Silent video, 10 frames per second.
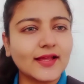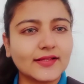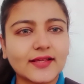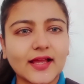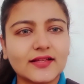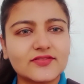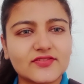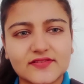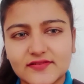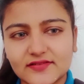yeah,
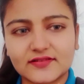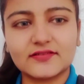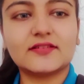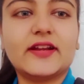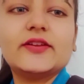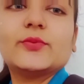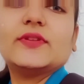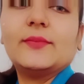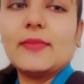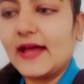just ready with
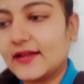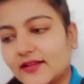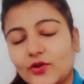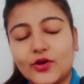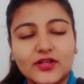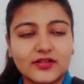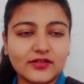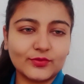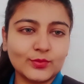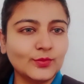the bag and all,
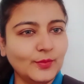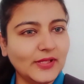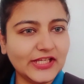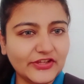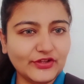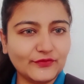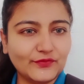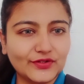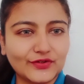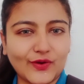be leaving
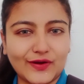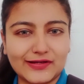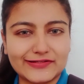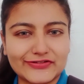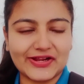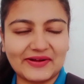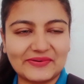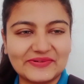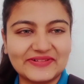for the college now.